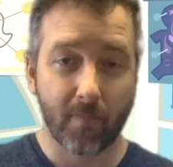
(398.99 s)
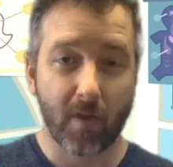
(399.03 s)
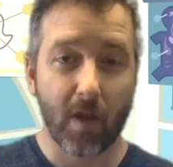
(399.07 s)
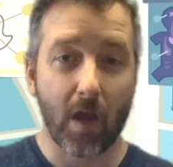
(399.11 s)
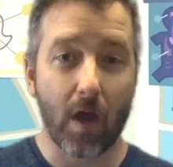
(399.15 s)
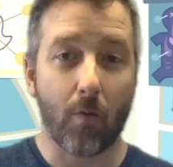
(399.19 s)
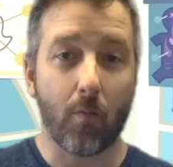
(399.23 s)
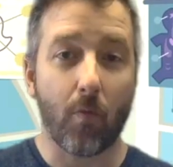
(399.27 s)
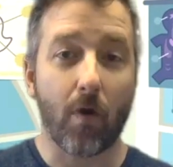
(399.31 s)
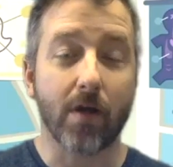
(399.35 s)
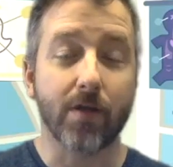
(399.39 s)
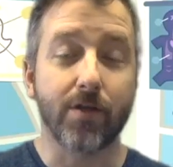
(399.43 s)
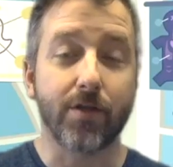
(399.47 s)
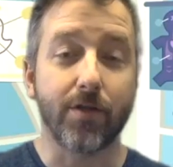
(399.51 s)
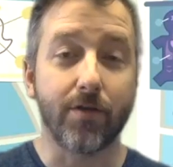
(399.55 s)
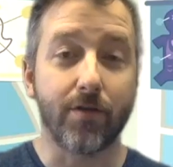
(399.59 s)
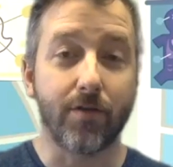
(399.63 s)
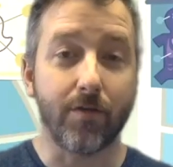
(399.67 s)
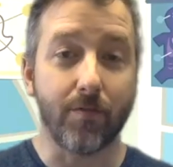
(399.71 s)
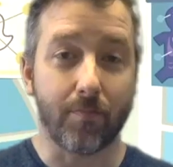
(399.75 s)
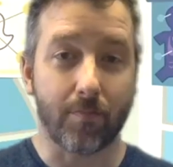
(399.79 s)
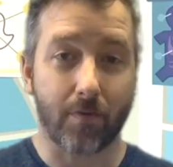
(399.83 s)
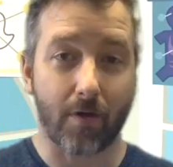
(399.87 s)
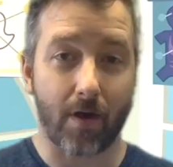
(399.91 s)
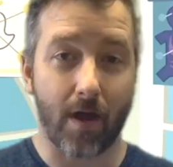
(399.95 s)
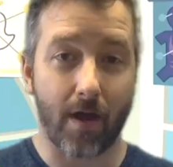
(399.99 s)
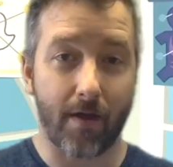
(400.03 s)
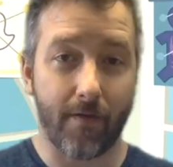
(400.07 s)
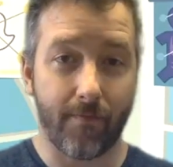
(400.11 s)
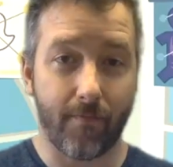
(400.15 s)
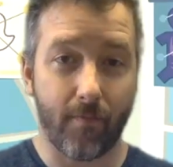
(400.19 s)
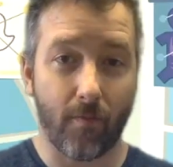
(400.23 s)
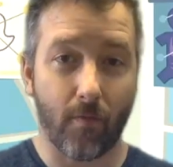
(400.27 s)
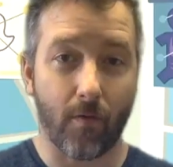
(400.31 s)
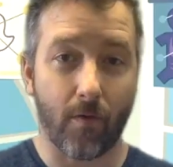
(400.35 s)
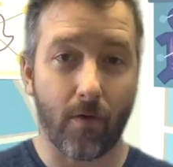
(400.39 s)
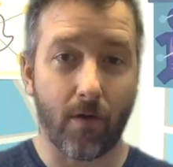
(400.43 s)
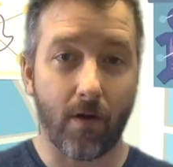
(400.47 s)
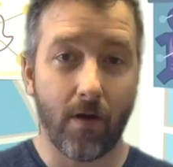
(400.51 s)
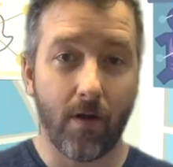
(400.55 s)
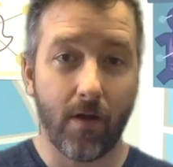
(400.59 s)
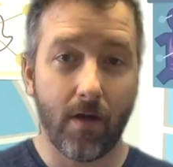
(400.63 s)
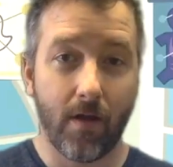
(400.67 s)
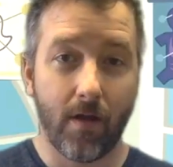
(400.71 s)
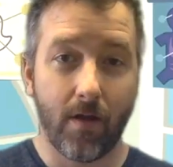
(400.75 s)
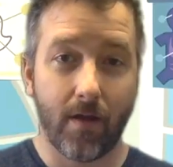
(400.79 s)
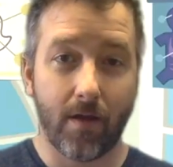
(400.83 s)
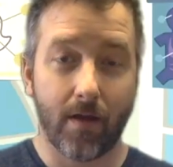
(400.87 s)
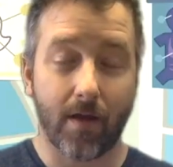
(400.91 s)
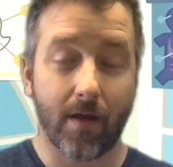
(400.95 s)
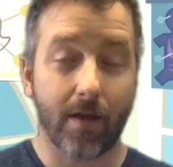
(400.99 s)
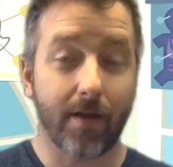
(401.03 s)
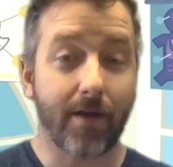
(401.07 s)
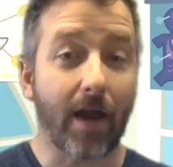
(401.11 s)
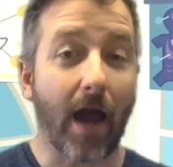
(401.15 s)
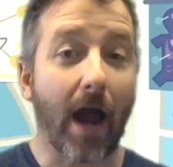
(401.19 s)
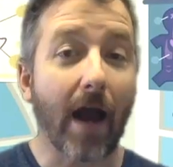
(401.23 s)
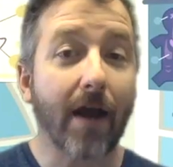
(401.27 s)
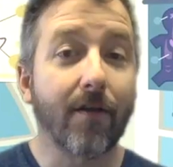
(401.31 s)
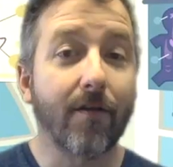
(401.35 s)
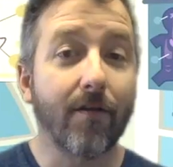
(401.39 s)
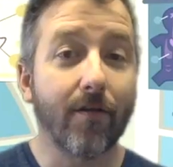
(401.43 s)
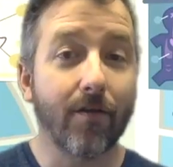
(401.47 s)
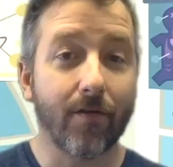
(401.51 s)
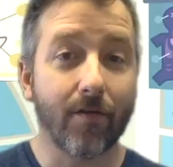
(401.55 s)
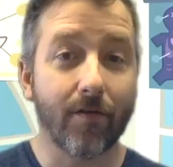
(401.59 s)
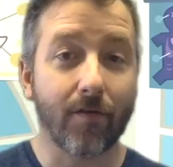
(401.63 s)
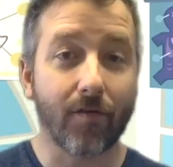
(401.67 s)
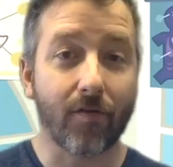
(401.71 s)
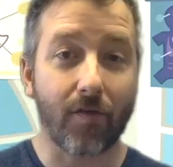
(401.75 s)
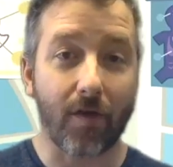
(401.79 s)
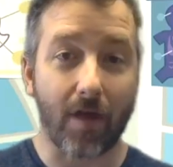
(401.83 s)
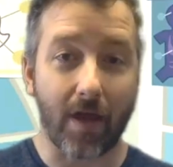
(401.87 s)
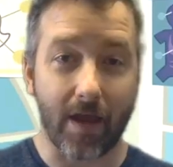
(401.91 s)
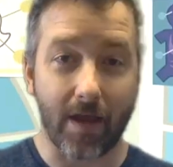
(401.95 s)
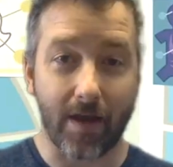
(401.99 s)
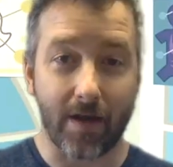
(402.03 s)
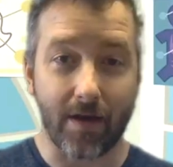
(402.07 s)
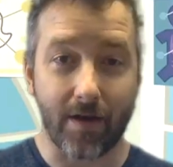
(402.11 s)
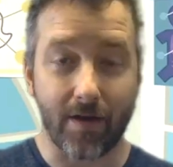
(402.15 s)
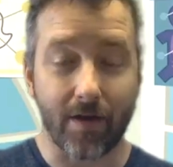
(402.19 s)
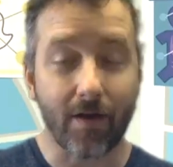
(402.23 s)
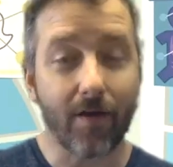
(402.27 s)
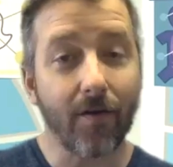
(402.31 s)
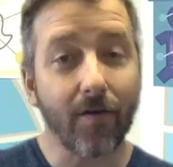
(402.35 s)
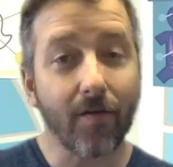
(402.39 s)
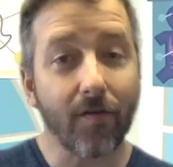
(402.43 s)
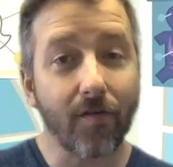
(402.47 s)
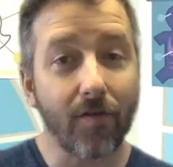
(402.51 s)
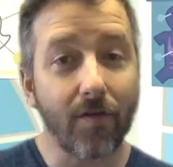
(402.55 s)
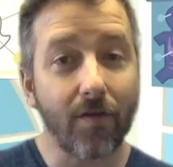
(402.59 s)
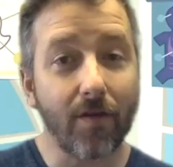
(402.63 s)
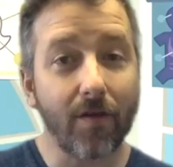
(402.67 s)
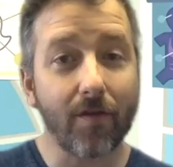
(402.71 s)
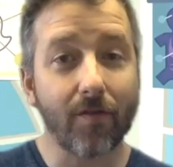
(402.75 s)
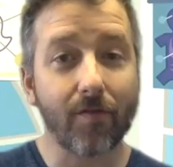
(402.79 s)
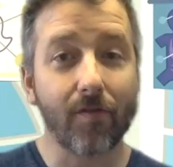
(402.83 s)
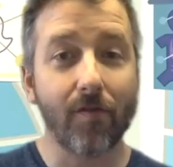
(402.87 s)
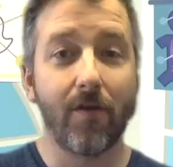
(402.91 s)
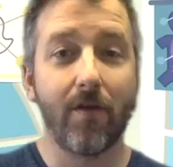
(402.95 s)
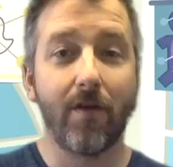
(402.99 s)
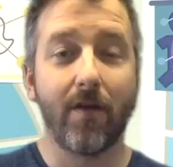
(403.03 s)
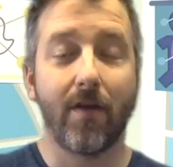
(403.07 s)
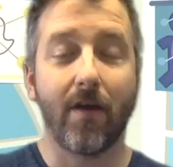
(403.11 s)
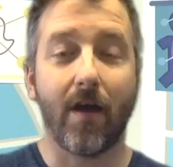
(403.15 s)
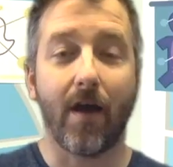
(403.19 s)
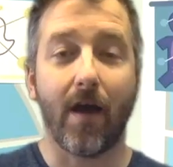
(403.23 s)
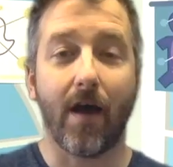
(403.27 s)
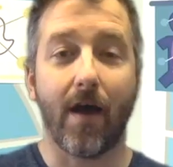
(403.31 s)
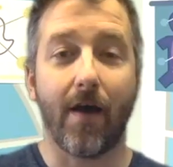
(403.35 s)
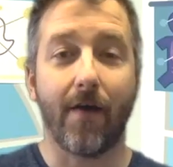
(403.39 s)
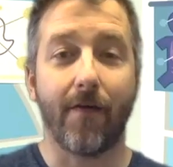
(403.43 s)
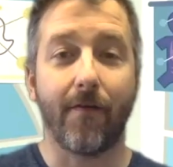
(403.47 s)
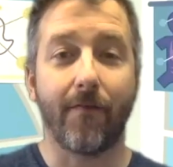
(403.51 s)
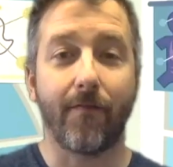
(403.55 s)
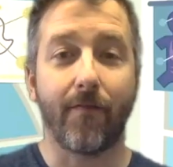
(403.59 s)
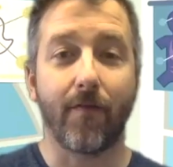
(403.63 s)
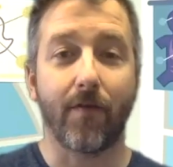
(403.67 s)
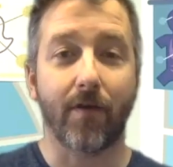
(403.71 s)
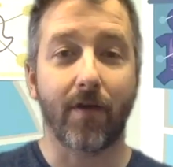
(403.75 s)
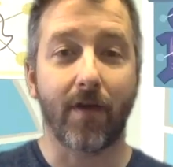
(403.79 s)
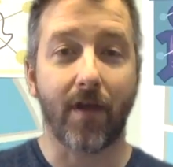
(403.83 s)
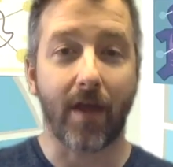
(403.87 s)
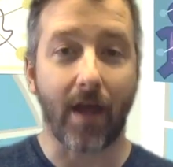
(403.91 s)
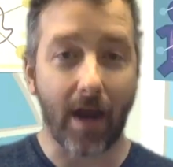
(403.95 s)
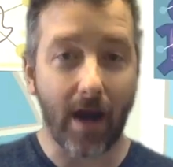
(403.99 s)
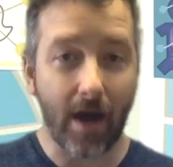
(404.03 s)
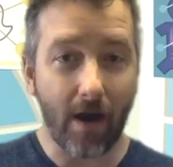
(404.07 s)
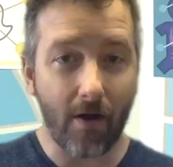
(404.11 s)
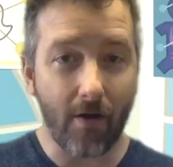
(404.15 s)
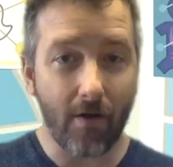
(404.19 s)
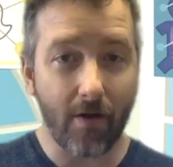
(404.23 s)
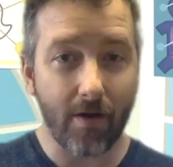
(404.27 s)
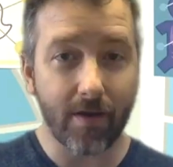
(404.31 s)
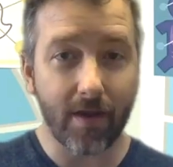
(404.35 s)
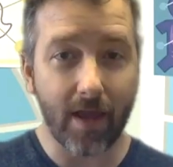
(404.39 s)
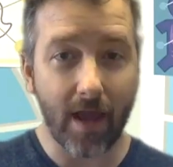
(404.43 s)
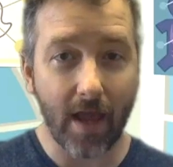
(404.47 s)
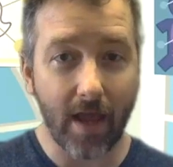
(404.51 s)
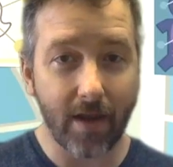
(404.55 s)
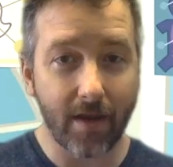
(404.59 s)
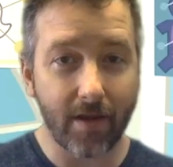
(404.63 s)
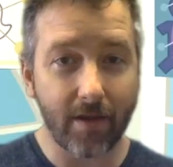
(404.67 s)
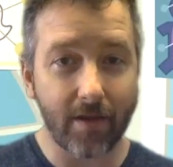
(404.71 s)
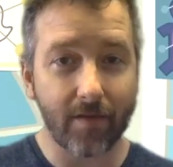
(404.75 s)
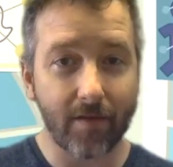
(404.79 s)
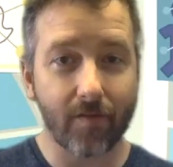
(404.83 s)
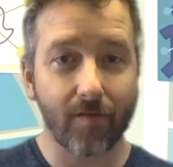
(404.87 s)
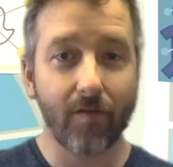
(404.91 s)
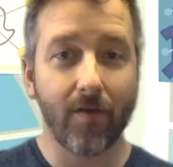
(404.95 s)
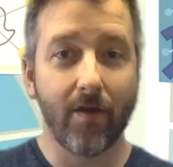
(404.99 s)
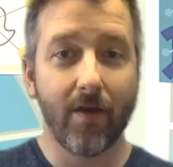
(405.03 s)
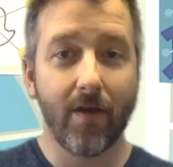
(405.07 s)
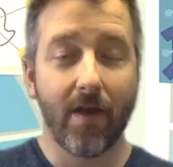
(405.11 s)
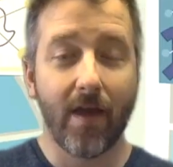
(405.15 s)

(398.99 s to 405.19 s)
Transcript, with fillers: I want you to pray for doctors and nurses, uh, for care attendants,